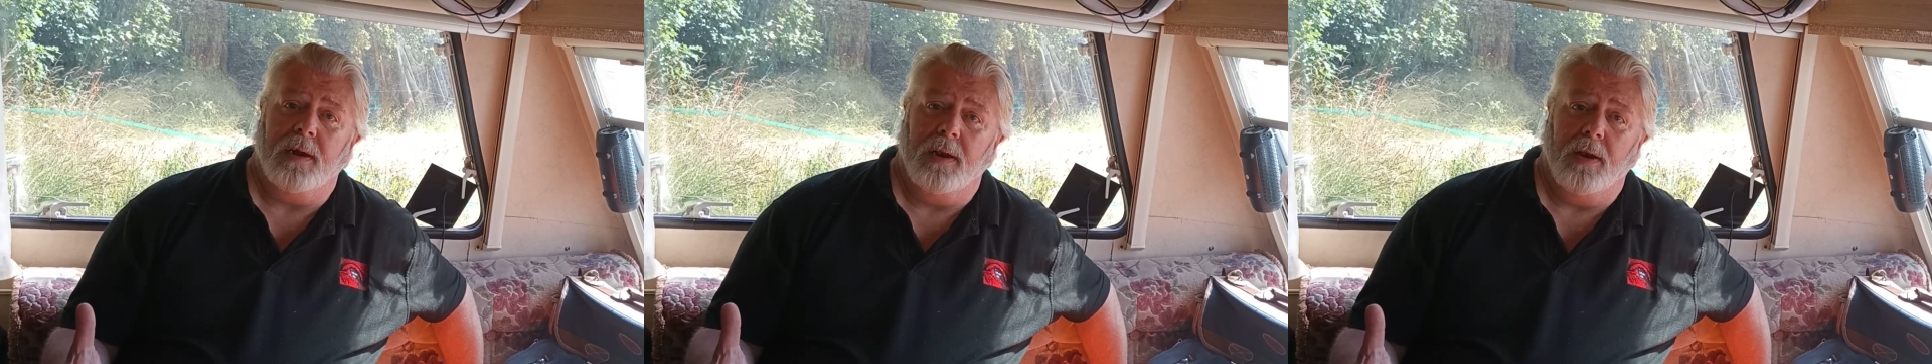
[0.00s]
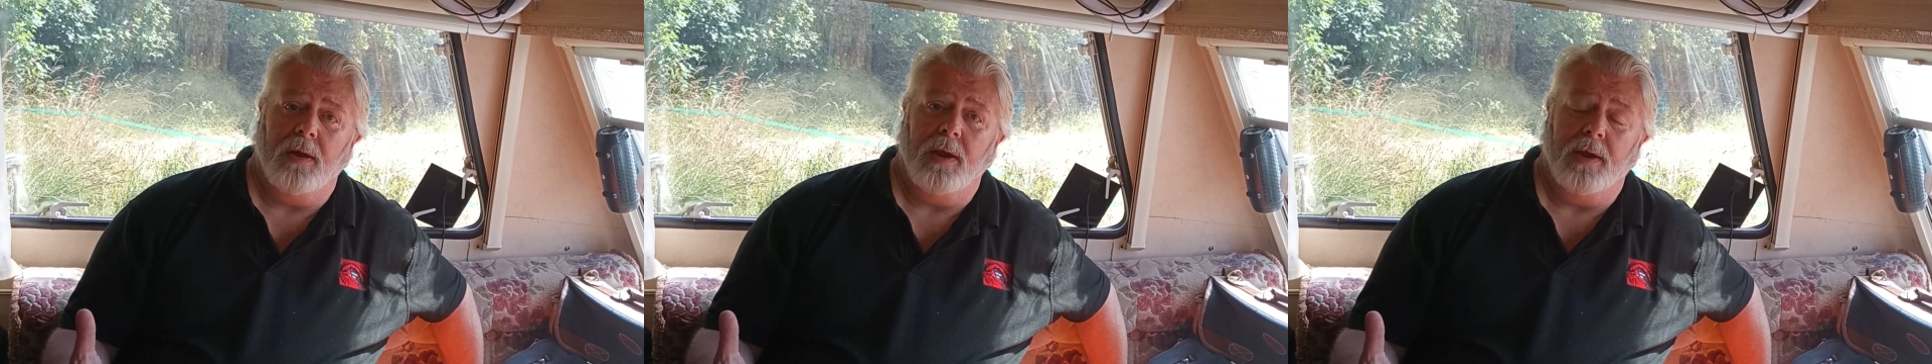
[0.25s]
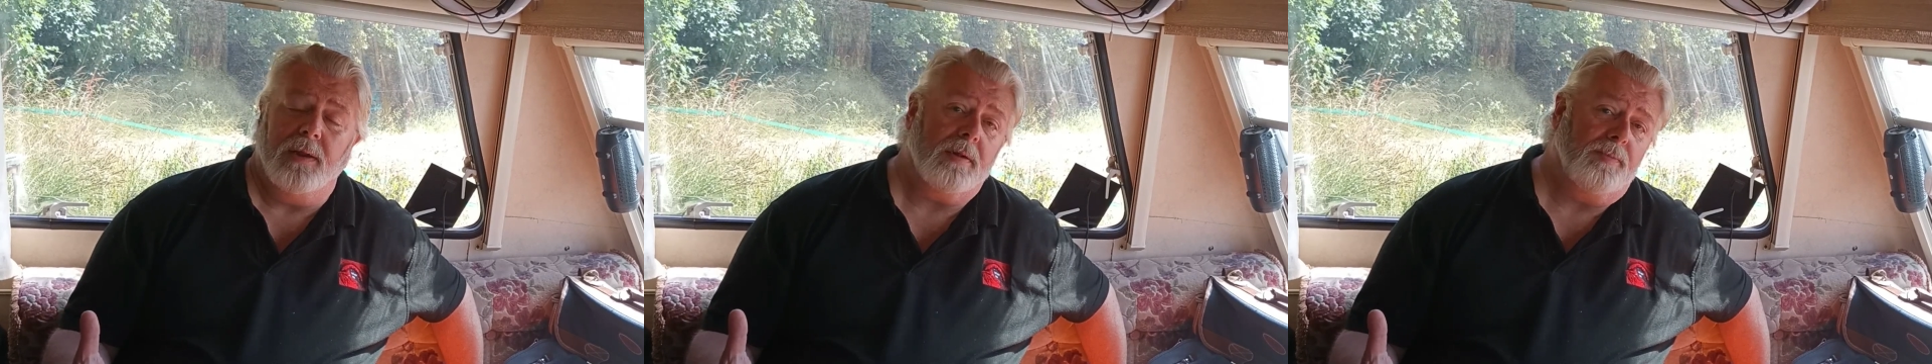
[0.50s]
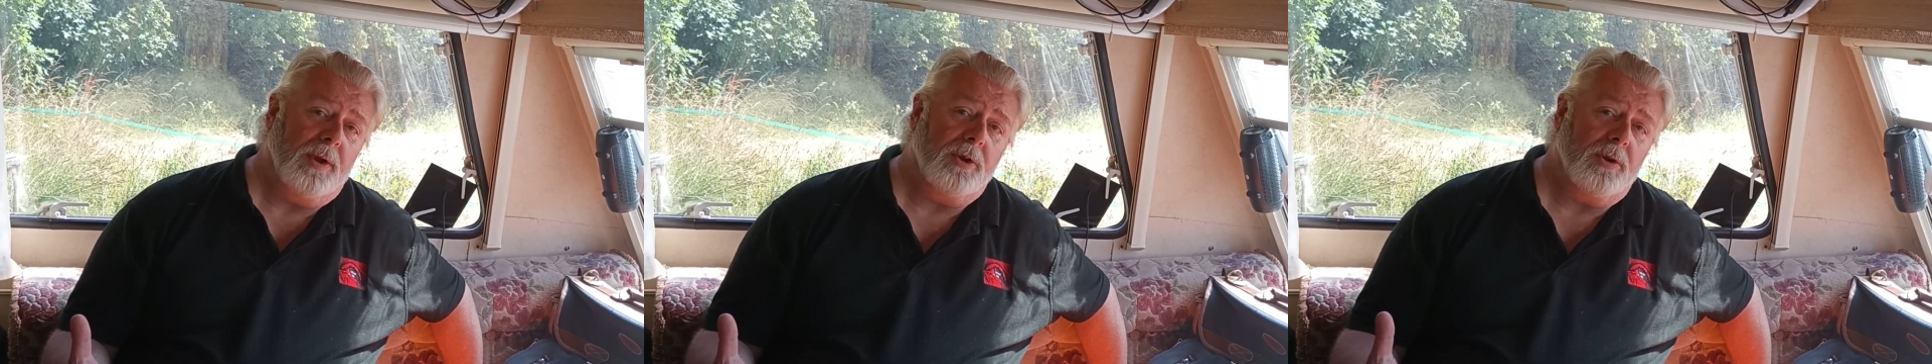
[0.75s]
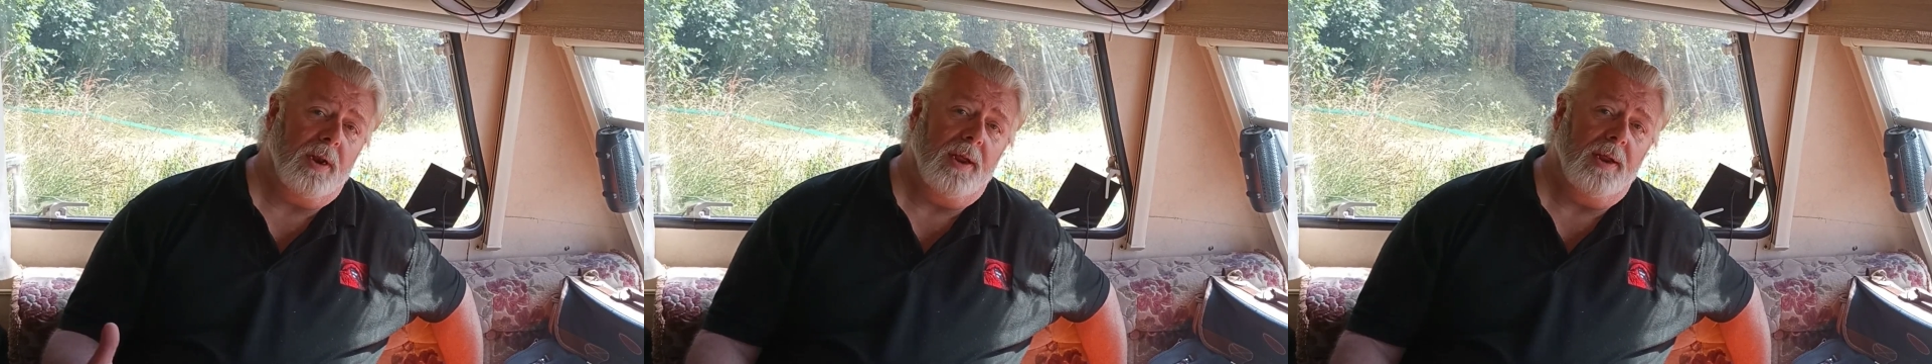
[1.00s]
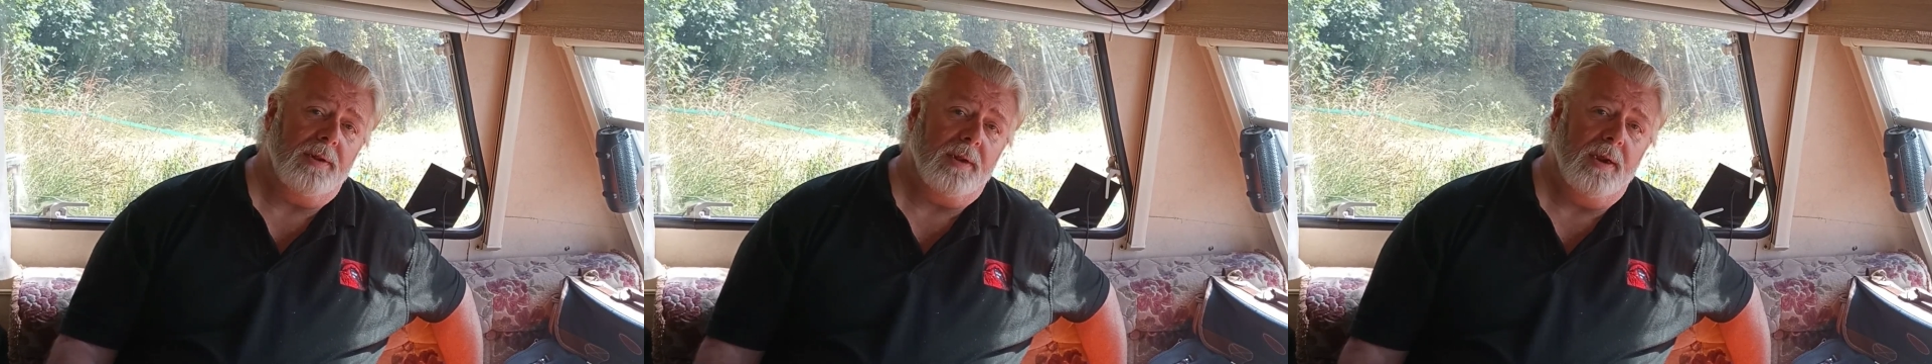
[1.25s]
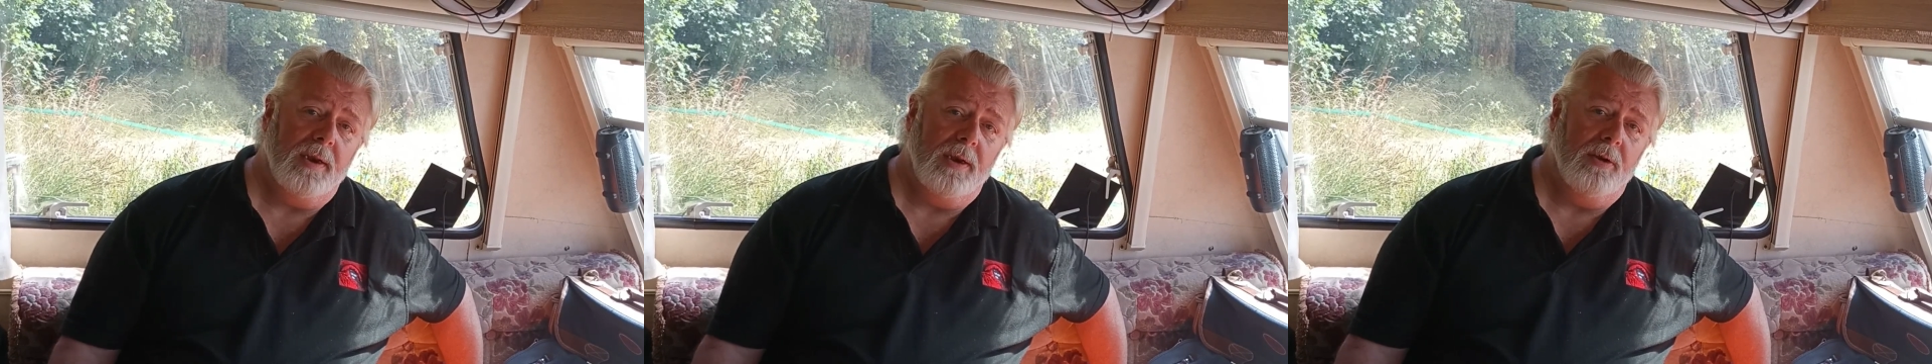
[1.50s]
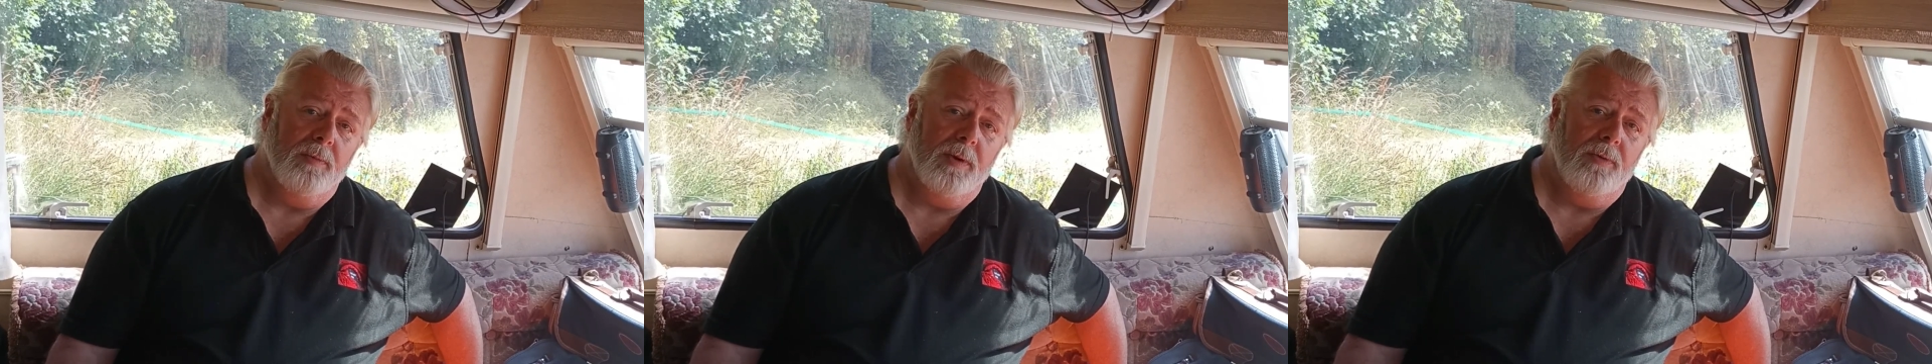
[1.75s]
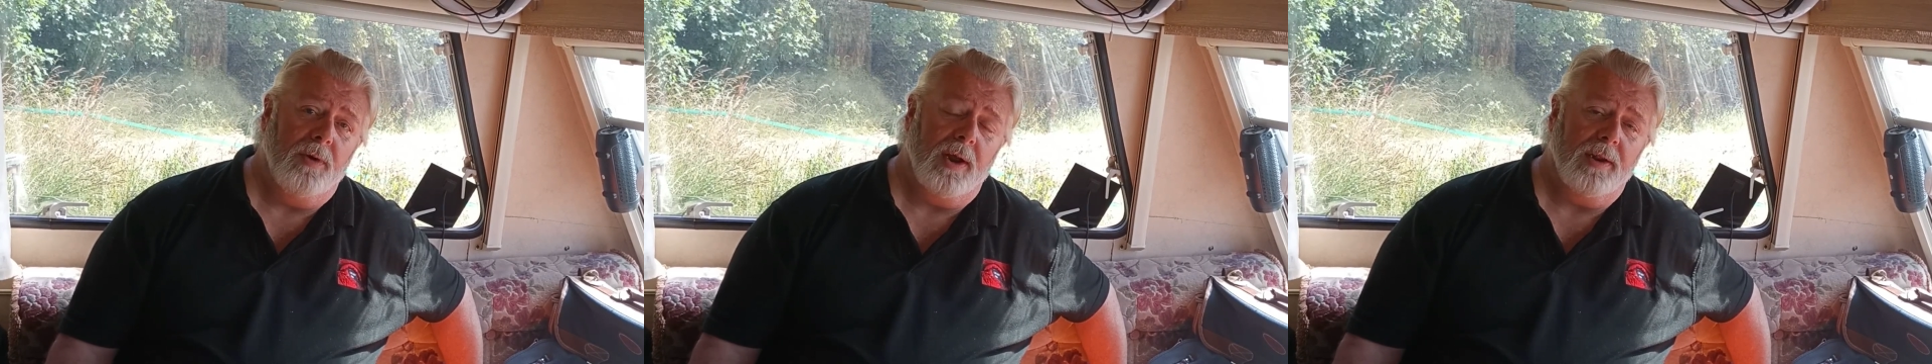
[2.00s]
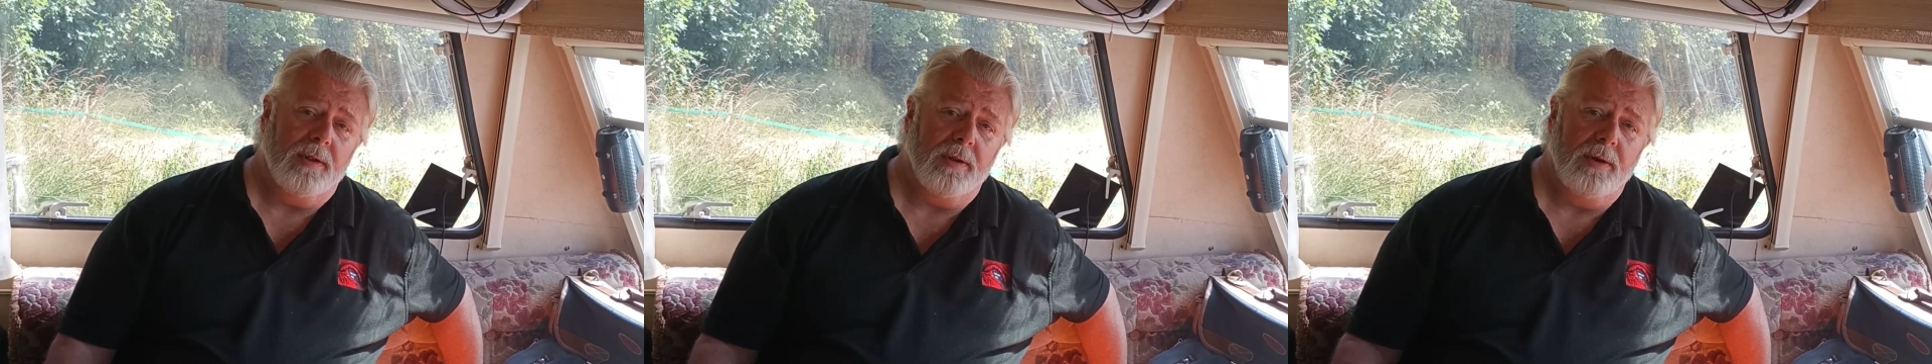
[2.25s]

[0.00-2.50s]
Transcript: lawyer specialising in human rights,